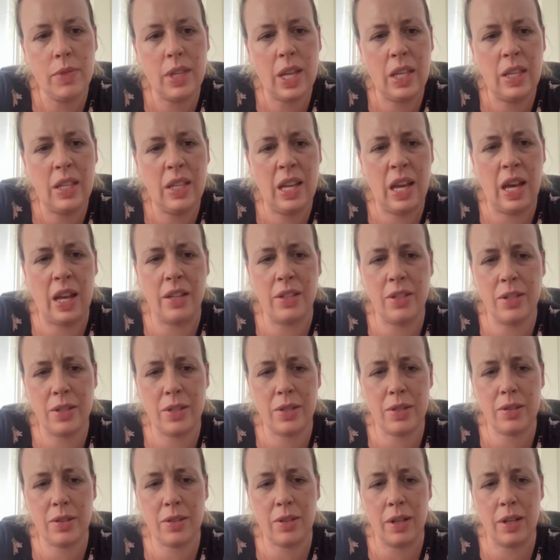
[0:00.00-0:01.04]
Yeah,
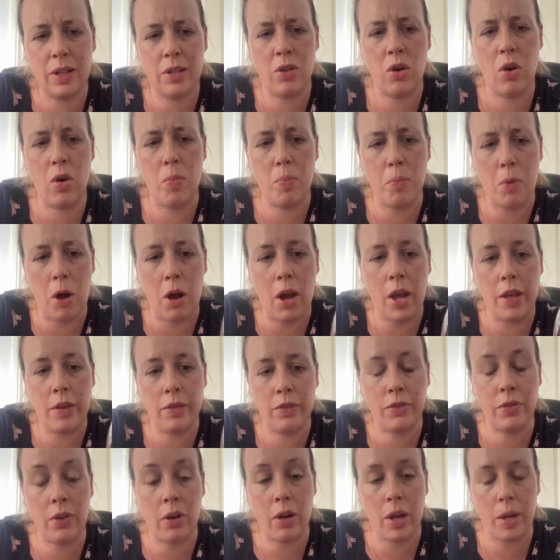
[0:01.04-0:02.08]
just kind of not my
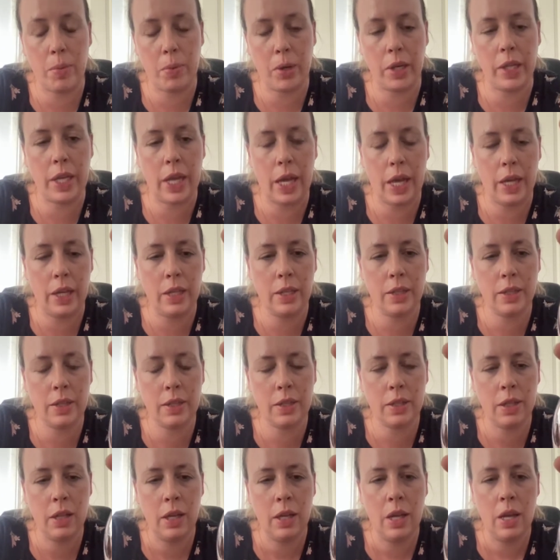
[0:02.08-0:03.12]
vibe, I
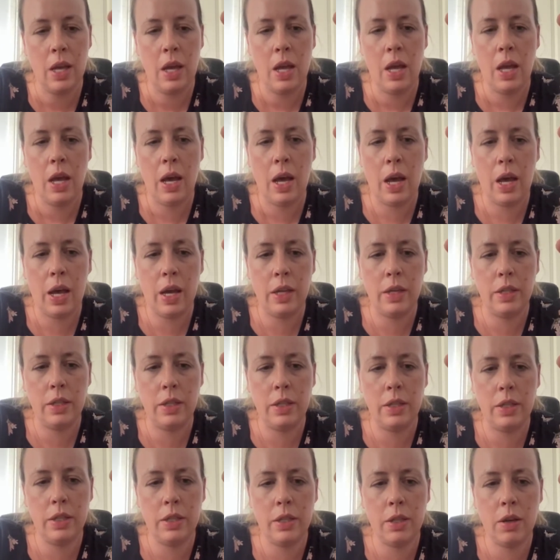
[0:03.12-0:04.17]
guess.
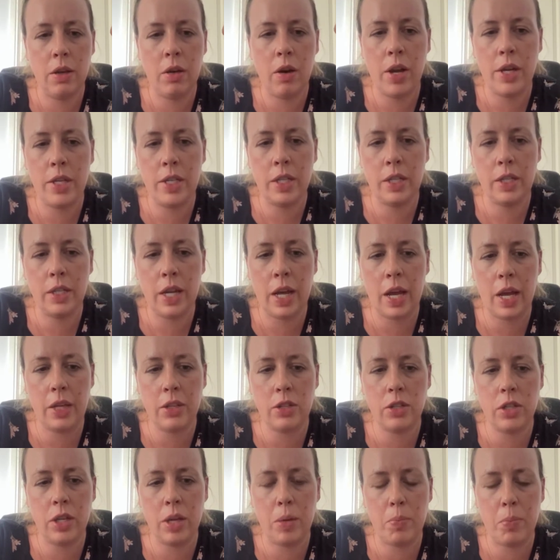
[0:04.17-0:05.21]
And I didn't
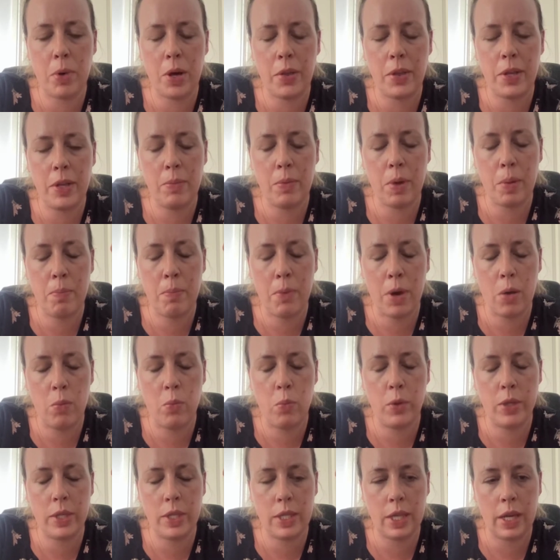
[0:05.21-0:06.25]
catch it, but I think my mum
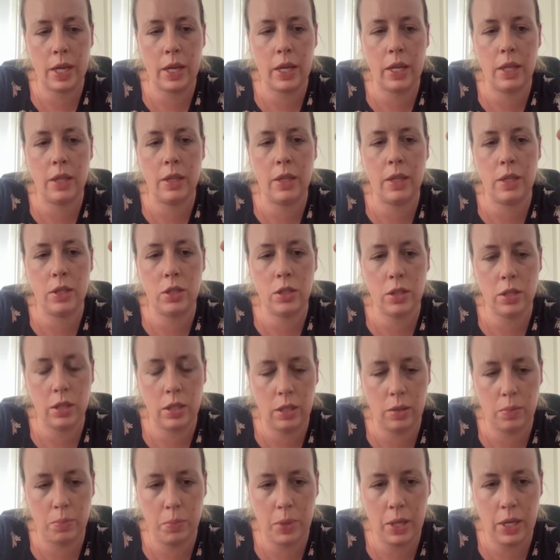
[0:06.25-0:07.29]
was saying that
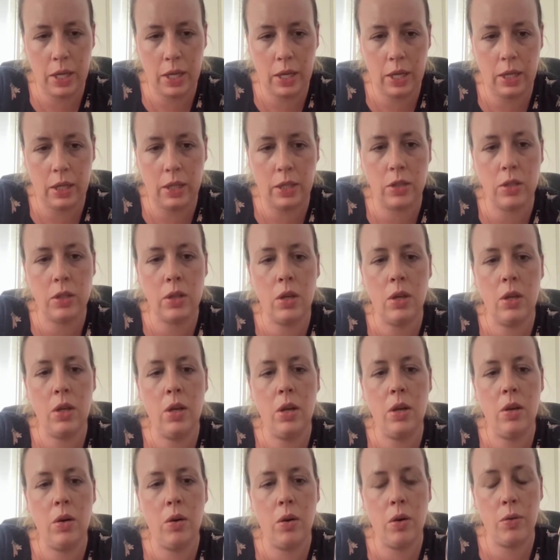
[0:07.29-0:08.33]
she appeared
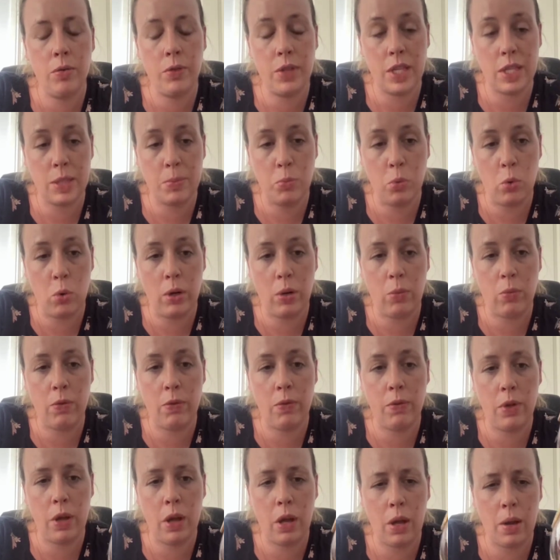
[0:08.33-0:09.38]
on This Morning with
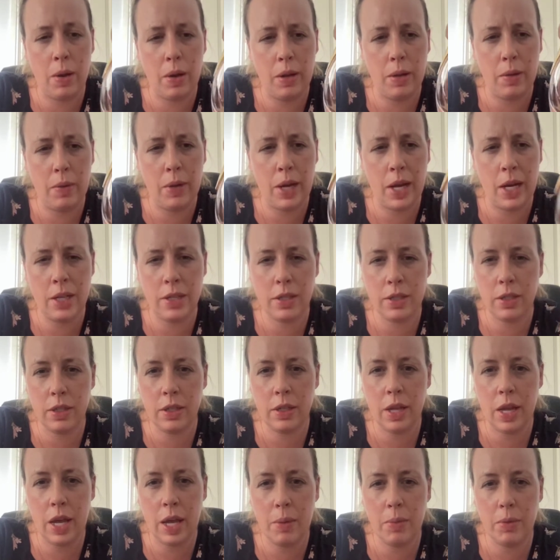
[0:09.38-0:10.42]
Alison
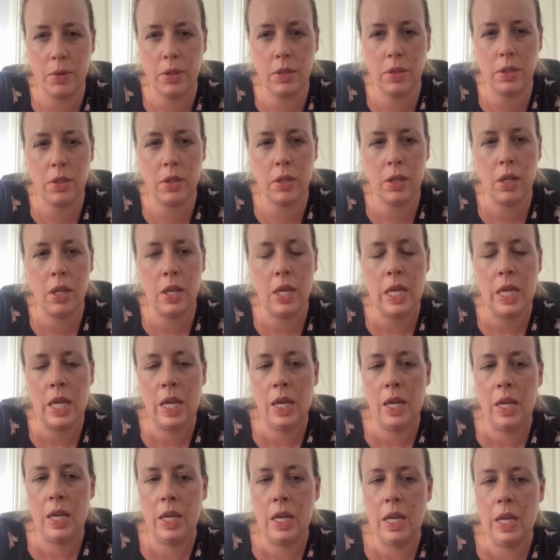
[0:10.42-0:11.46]
Hammond,
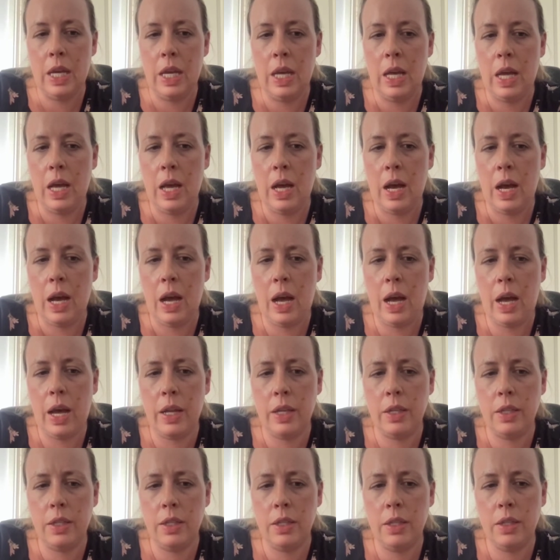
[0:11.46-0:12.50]

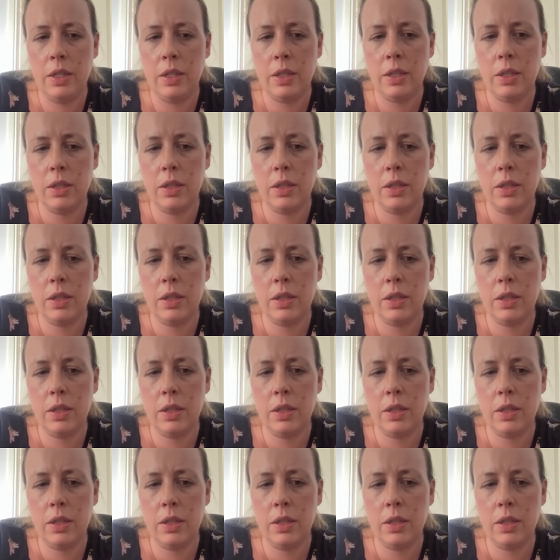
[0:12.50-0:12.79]
and